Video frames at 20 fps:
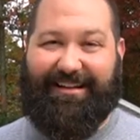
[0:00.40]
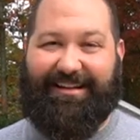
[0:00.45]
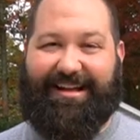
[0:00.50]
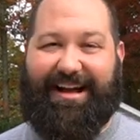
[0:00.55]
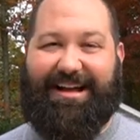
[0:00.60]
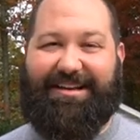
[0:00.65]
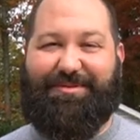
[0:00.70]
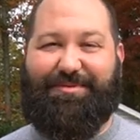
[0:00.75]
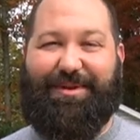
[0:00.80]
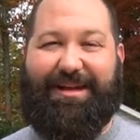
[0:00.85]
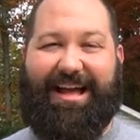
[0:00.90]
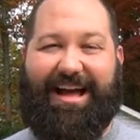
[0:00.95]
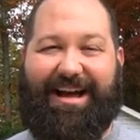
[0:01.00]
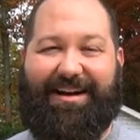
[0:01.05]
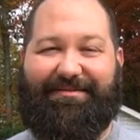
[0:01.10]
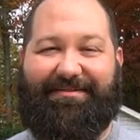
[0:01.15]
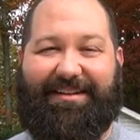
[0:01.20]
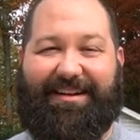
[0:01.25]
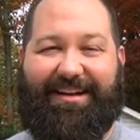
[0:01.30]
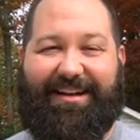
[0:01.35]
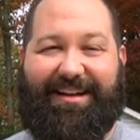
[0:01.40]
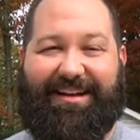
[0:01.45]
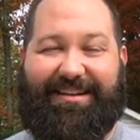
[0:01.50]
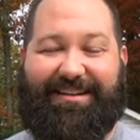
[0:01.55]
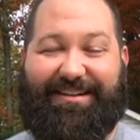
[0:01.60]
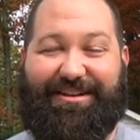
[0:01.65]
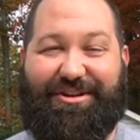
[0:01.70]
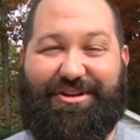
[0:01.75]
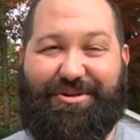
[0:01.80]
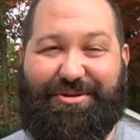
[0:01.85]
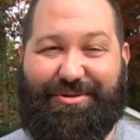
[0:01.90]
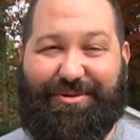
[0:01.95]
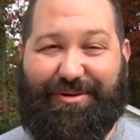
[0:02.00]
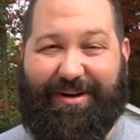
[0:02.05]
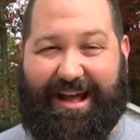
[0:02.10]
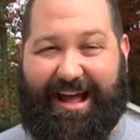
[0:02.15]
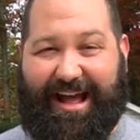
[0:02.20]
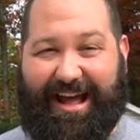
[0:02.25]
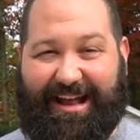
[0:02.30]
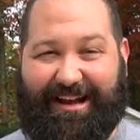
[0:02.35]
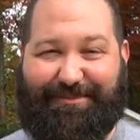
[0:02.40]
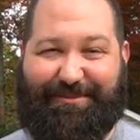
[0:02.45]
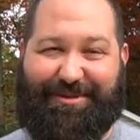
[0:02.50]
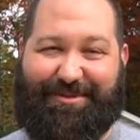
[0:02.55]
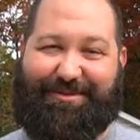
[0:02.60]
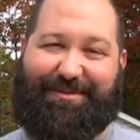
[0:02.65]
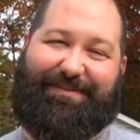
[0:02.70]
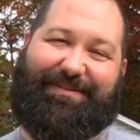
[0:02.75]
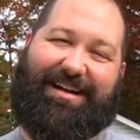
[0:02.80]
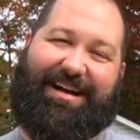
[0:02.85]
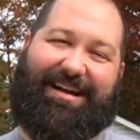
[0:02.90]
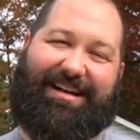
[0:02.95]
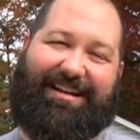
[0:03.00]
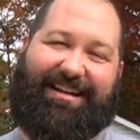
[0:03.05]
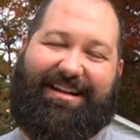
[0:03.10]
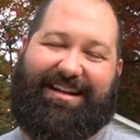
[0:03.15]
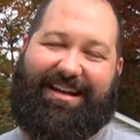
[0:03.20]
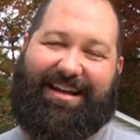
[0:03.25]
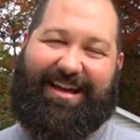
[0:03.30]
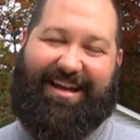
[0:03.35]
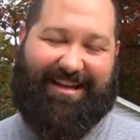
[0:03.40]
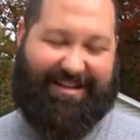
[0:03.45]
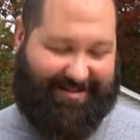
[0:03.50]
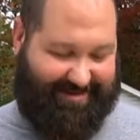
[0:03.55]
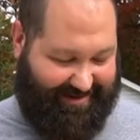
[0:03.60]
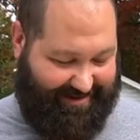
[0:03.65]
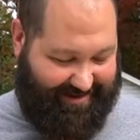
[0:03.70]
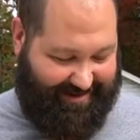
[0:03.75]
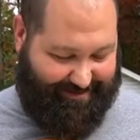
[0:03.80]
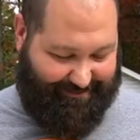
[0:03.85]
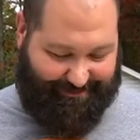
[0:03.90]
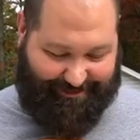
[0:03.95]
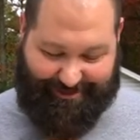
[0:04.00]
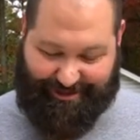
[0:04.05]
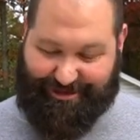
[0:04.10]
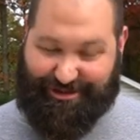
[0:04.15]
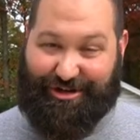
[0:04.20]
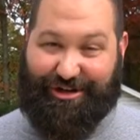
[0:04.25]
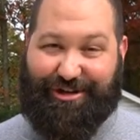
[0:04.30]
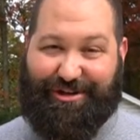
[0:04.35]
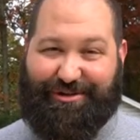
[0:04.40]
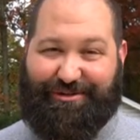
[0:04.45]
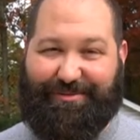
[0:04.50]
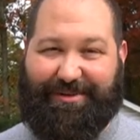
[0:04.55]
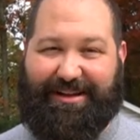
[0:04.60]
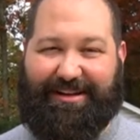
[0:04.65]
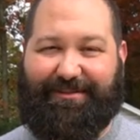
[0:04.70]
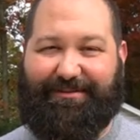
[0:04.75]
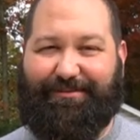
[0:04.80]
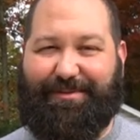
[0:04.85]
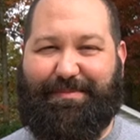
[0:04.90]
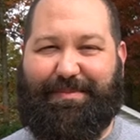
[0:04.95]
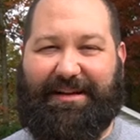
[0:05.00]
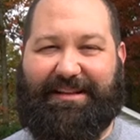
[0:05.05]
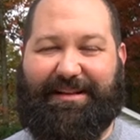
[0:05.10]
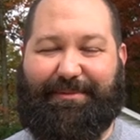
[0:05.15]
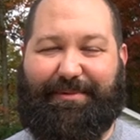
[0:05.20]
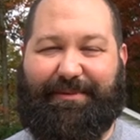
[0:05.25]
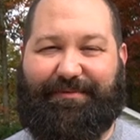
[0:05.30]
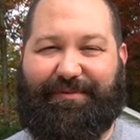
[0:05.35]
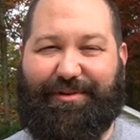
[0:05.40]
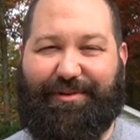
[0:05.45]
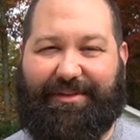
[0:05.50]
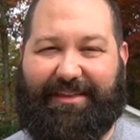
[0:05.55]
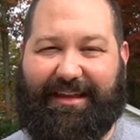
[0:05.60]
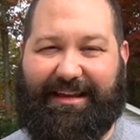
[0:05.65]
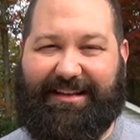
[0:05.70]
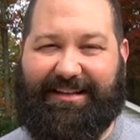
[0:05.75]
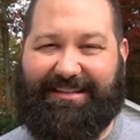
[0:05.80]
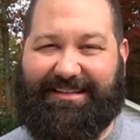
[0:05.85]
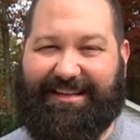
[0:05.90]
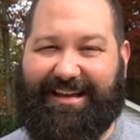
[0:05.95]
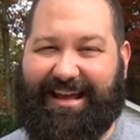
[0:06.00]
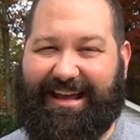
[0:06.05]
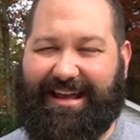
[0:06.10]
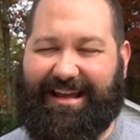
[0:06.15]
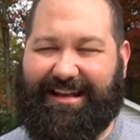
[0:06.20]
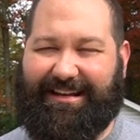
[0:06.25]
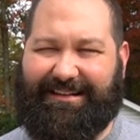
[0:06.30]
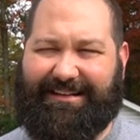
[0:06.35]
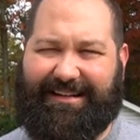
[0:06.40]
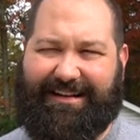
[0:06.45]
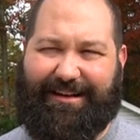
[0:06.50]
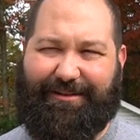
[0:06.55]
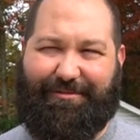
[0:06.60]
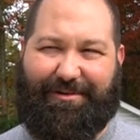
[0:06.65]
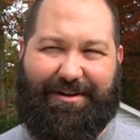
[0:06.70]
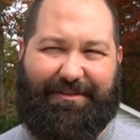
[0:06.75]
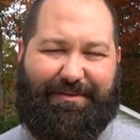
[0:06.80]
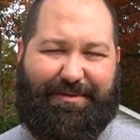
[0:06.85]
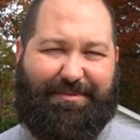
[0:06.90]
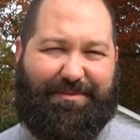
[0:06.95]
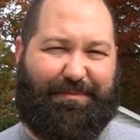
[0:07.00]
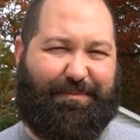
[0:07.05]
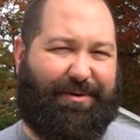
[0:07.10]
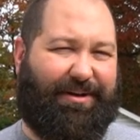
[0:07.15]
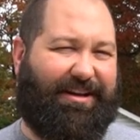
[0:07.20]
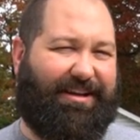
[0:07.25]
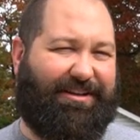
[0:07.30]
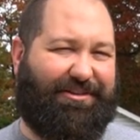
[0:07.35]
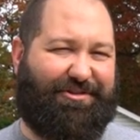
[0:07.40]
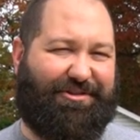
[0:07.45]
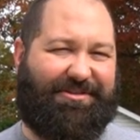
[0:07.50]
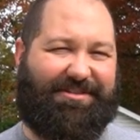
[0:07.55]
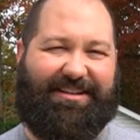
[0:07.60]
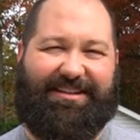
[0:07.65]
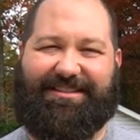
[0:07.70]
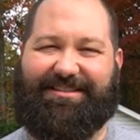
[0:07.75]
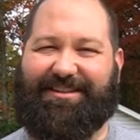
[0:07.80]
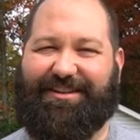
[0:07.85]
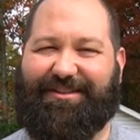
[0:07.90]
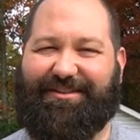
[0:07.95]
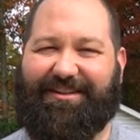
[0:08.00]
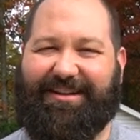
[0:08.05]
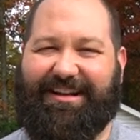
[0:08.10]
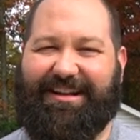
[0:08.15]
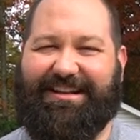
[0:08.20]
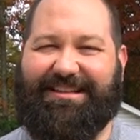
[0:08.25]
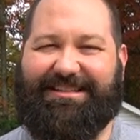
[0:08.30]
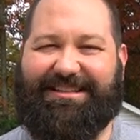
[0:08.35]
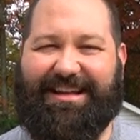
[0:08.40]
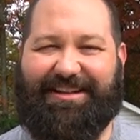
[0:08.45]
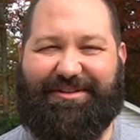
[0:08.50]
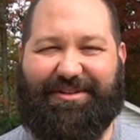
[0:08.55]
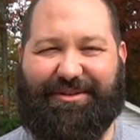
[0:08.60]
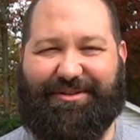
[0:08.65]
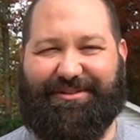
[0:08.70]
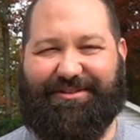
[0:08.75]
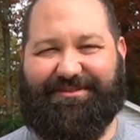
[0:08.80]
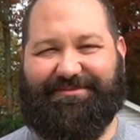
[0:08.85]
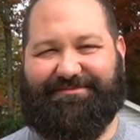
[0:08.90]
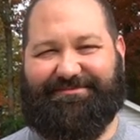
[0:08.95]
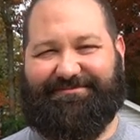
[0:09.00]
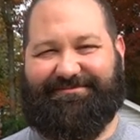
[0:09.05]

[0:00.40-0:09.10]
Guys, we have new animals we've got, and we're gonna show you. We picked up a few things, and one of them's pretty interesting, so stay tuned.